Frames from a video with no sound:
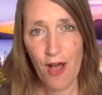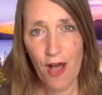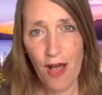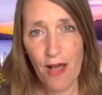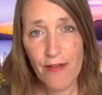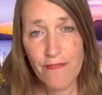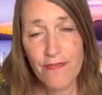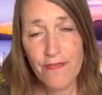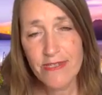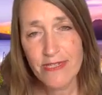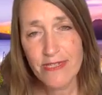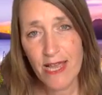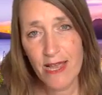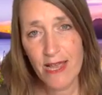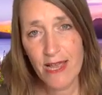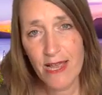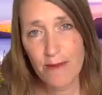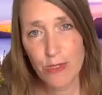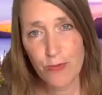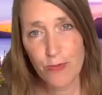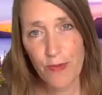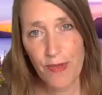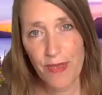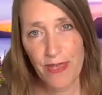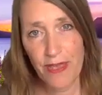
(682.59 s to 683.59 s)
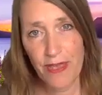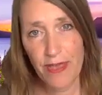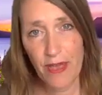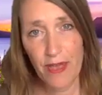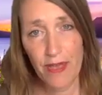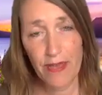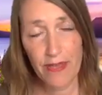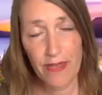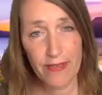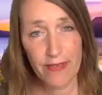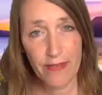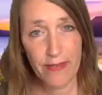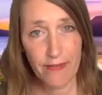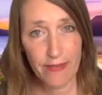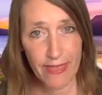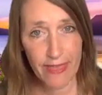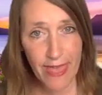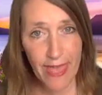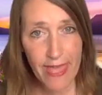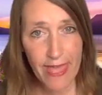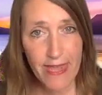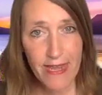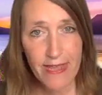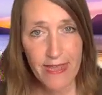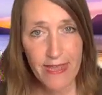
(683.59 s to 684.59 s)
oftentimes we
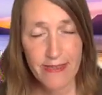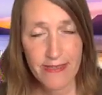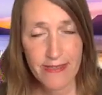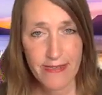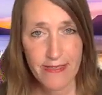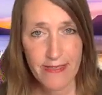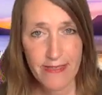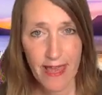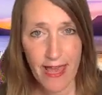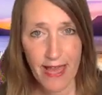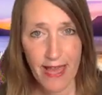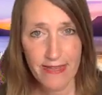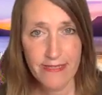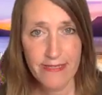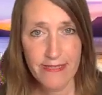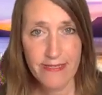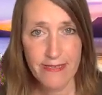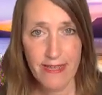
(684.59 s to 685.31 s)
get into that